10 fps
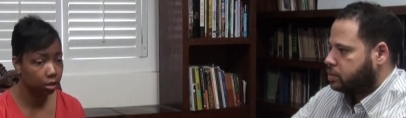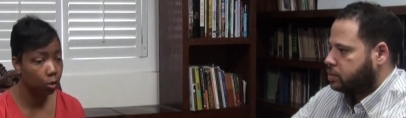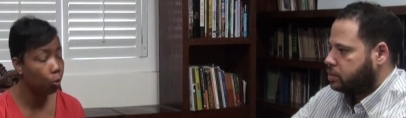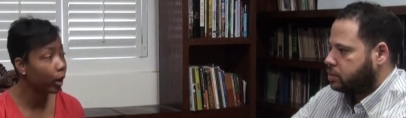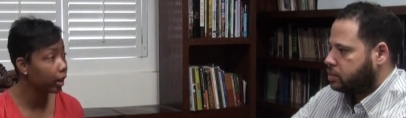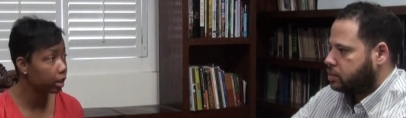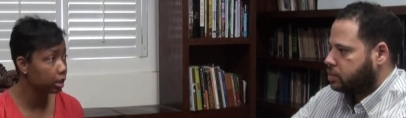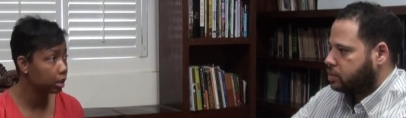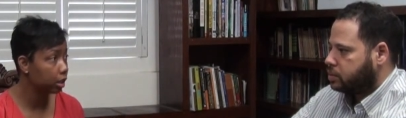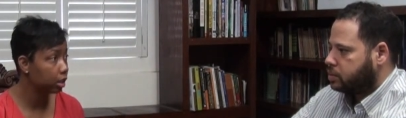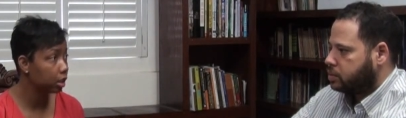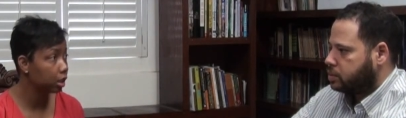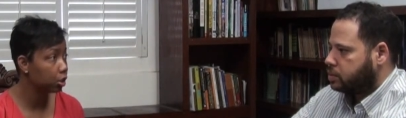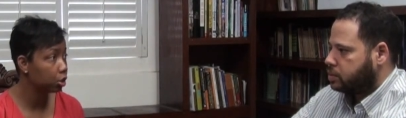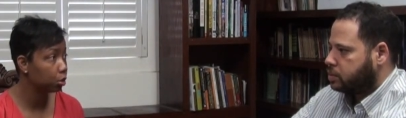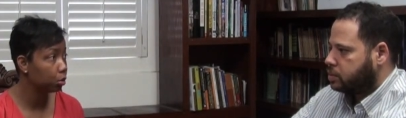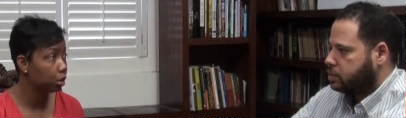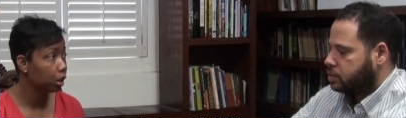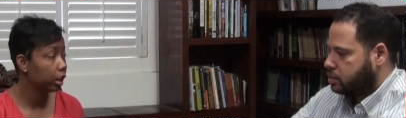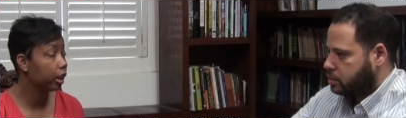Speaker 1: awareness to this
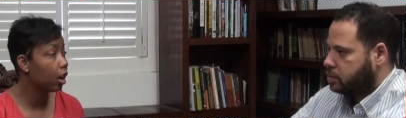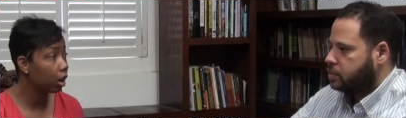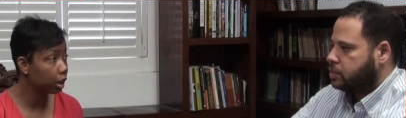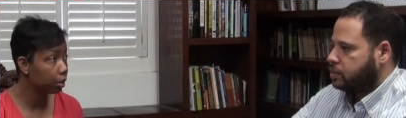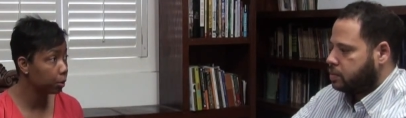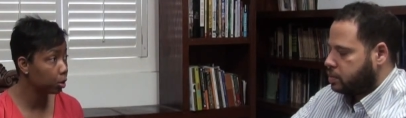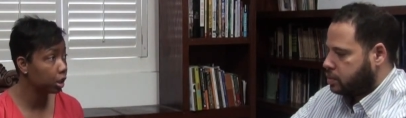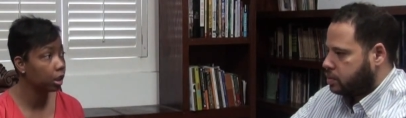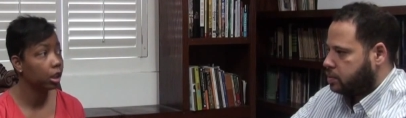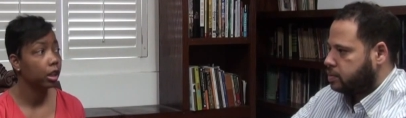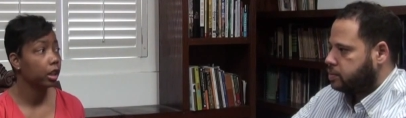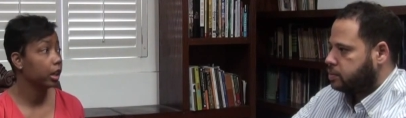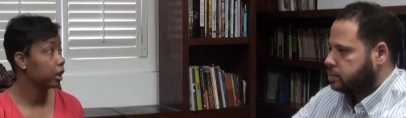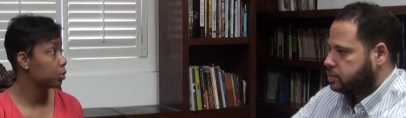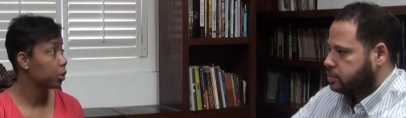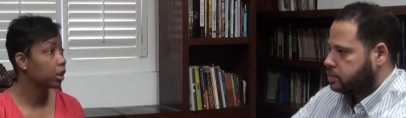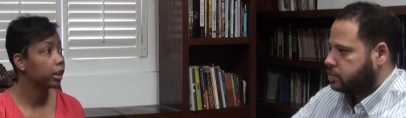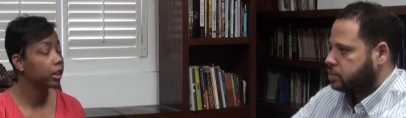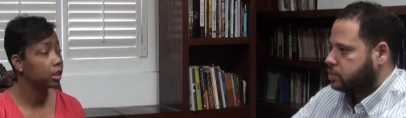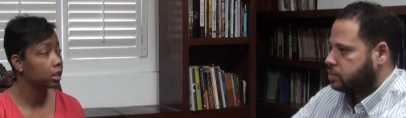issue in our community as
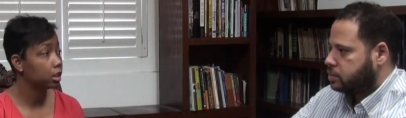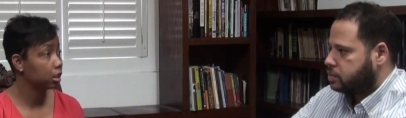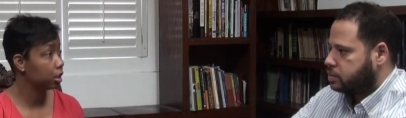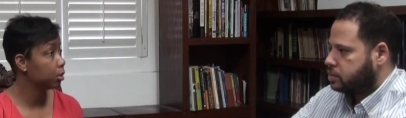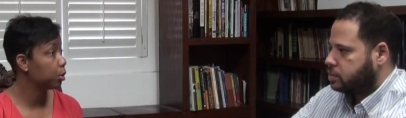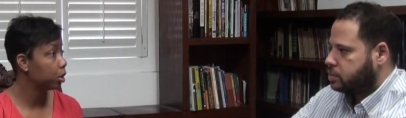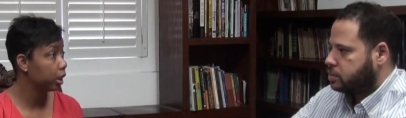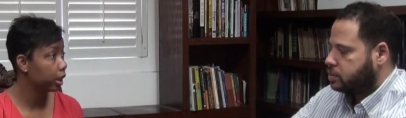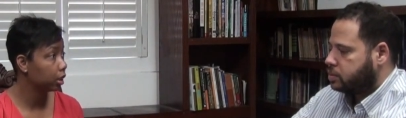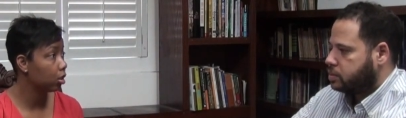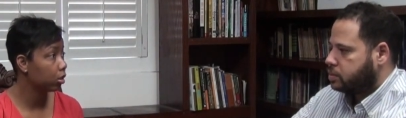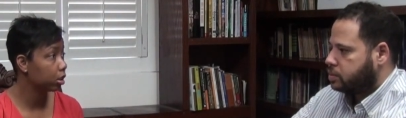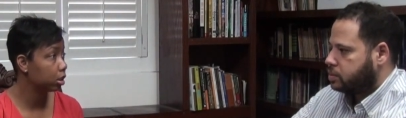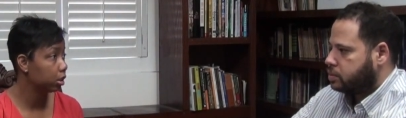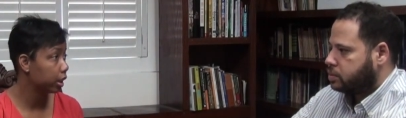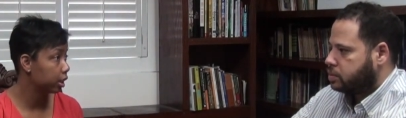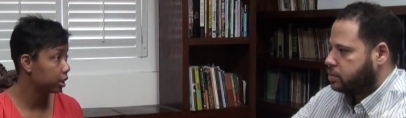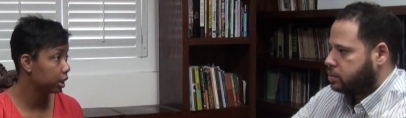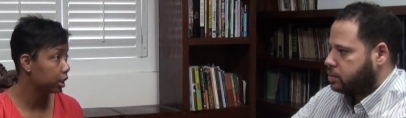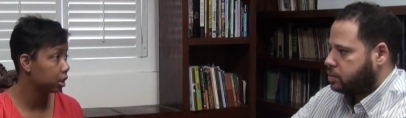well as the community at large, the
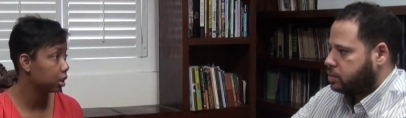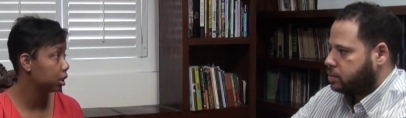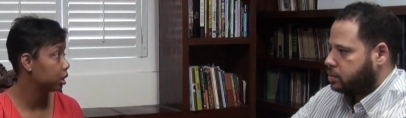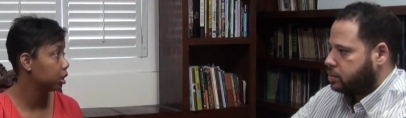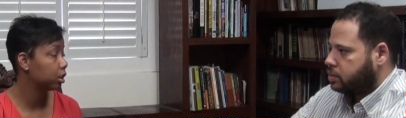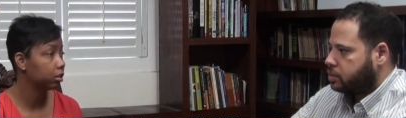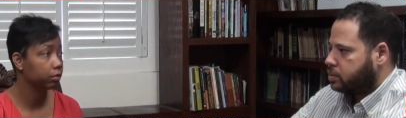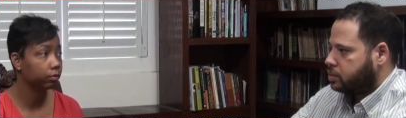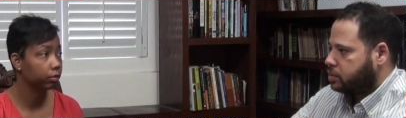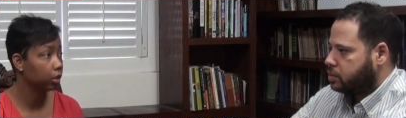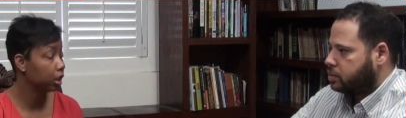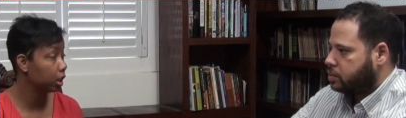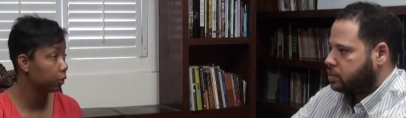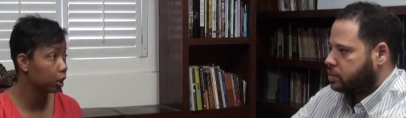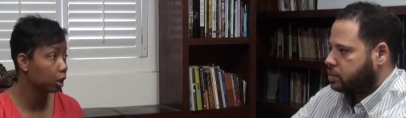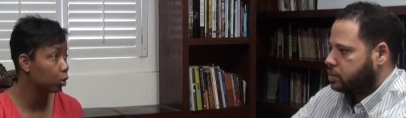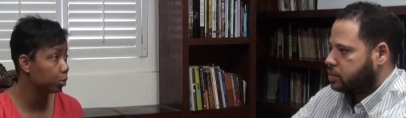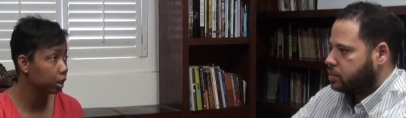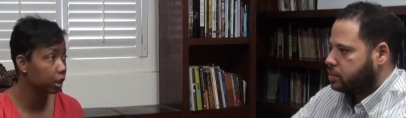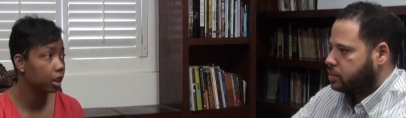United States and and and even
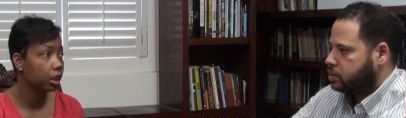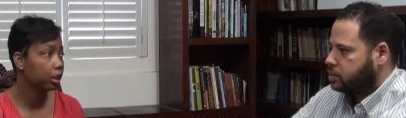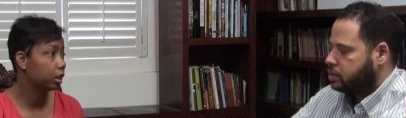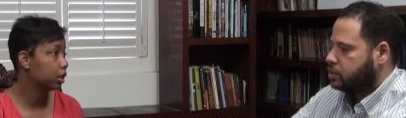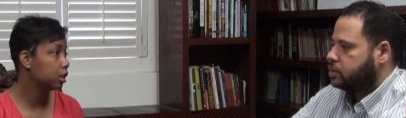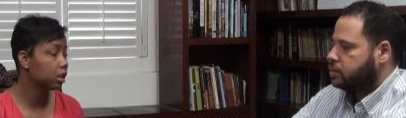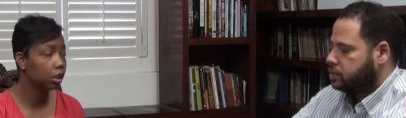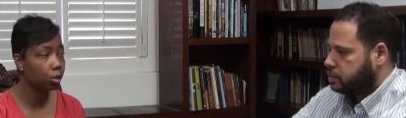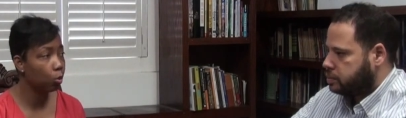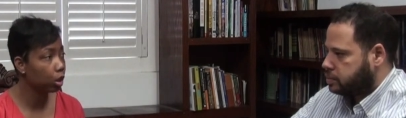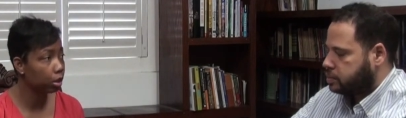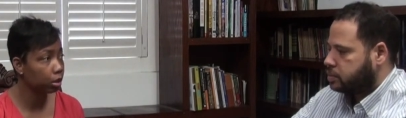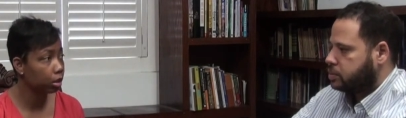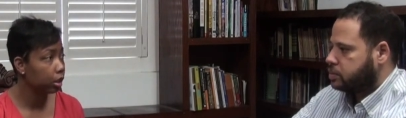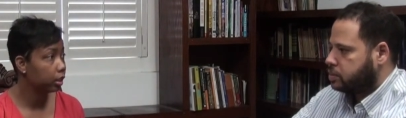globally, that this isn't a word